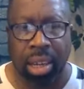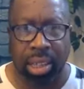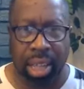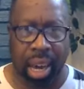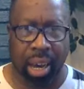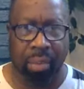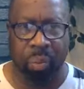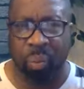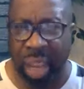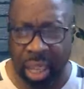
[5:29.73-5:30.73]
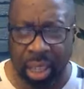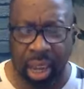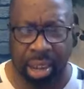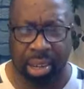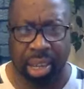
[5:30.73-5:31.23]
that faith
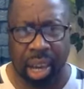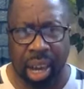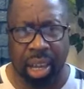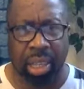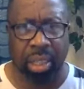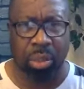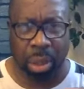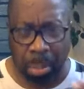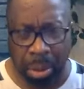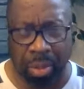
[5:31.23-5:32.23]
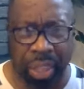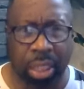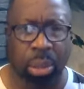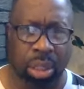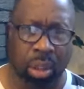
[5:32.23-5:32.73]
and God is only privy
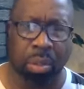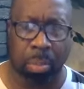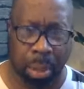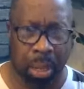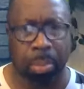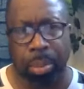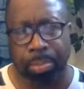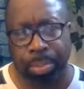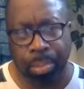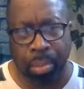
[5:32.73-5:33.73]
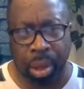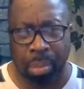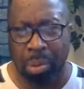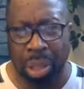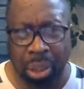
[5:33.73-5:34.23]
to certain people.
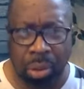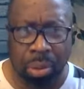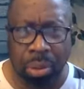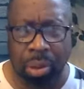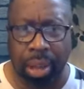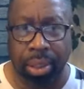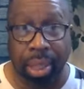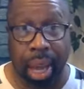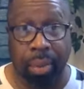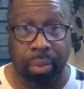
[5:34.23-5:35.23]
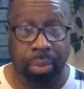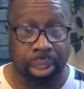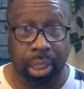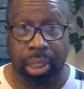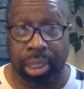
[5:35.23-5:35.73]
But we know throughout the life of
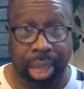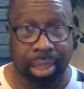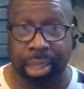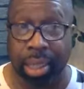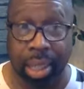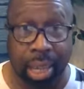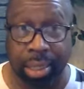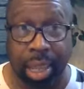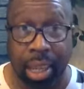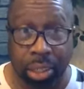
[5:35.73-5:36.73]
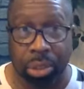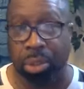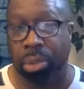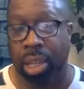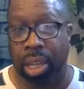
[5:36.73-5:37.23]
Jesus that's that's not
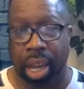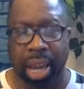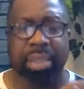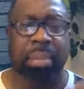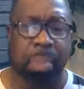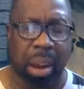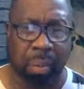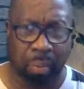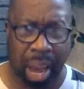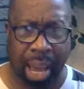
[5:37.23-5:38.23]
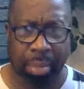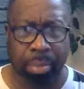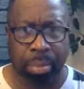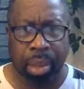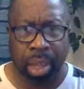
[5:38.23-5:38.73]
true. As a matter of fact,
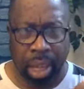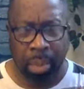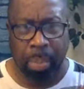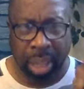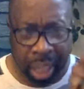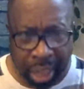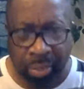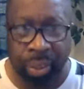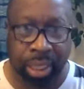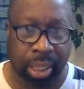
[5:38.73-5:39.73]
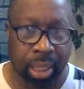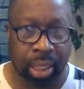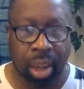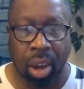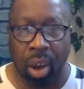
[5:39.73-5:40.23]
he put emphasis
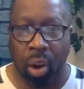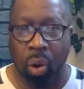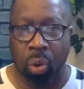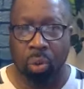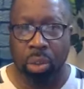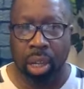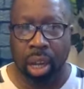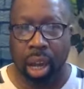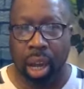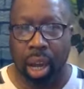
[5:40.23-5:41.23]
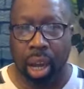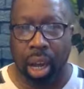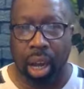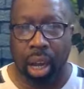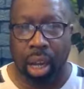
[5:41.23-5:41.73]
on uh,
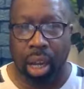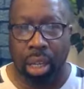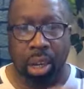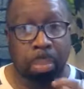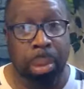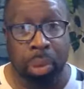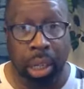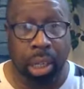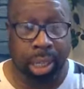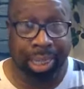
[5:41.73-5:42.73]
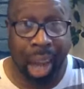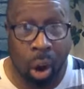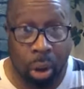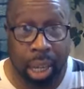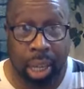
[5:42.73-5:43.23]
uh, communing and
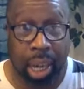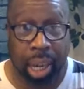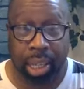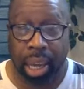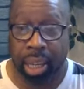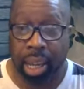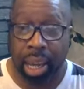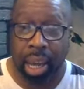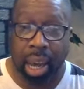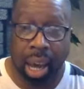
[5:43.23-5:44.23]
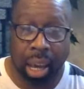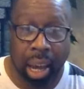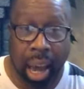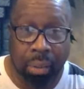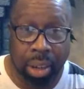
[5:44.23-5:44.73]
talking and and and
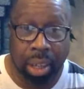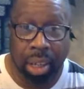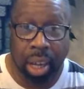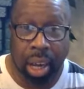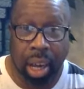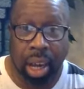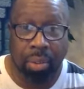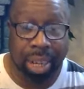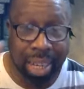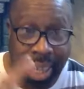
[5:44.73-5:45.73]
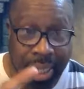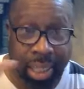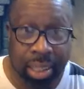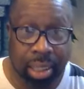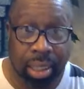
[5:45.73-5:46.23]
having uh,
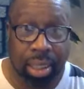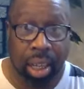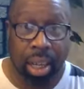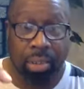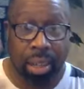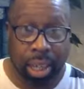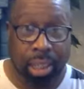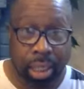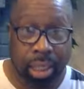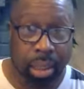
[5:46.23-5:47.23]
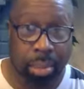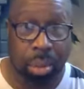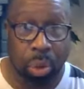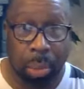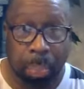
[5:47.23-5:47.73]
relations relationships
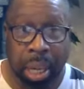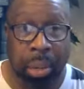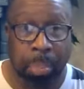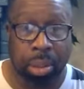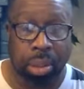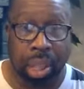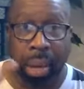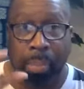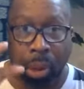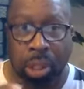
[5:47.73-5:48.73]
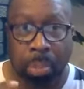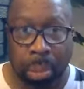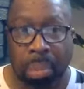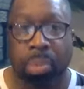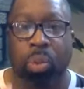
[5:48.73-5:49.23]
with people that most
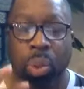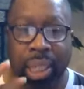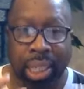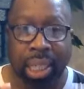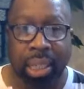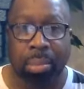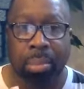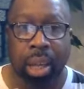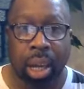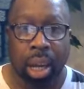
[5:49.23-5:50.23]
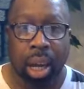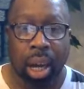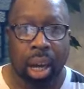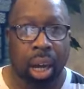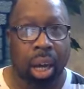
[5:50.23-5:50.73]
people would deem
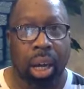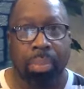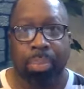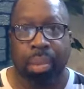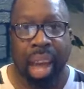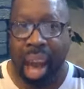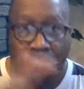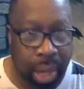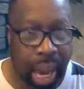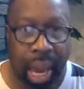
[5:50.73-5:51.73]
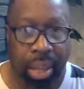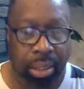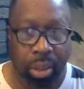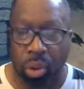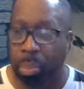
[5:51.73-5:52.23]
um,
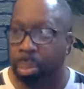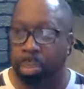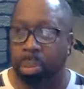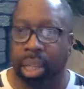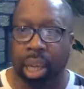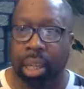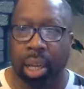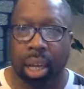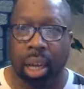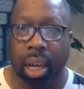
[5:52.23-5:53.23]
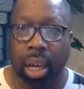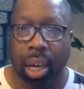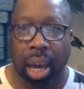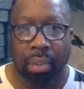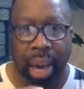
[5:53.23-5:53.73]
outcast or people that uh,
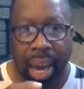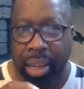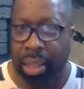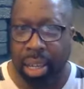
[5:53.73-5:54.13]
have had